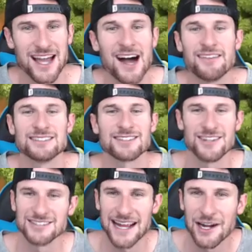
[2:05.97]
obviously
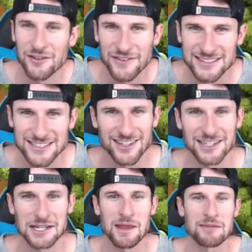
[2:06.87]
those air defenses
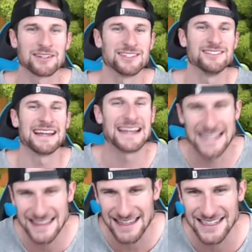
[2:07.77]
aren't gonna be able to do
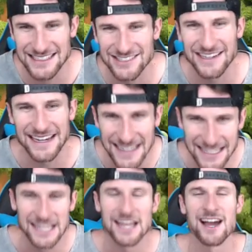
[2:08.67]
anything to
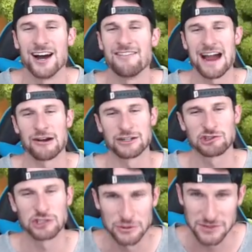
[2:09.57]
any of our
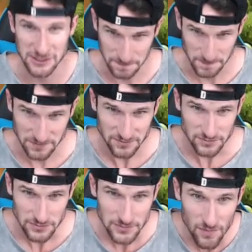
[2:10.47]
troops.
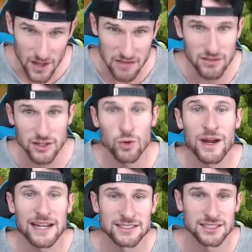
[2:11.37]
And then the
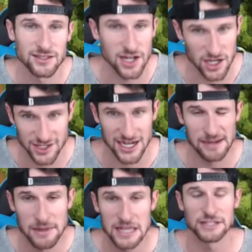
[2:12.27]
queen is doing her
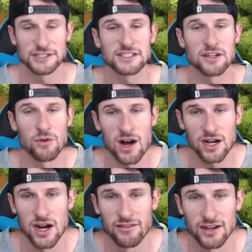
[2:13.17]
job. She's going to
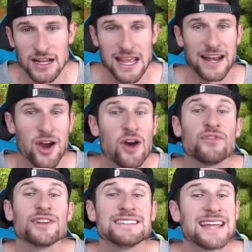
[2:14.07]
walk over and
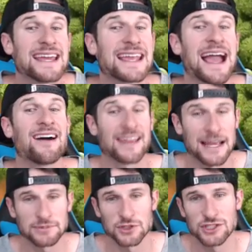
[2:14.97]
hopefully take out.
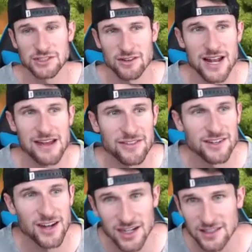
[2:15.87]
Yep, so she's going after
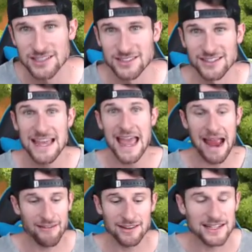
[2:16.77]
the dark elixir.
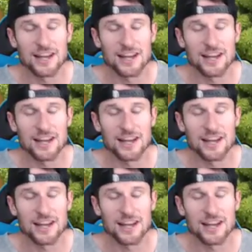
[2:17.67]
Everything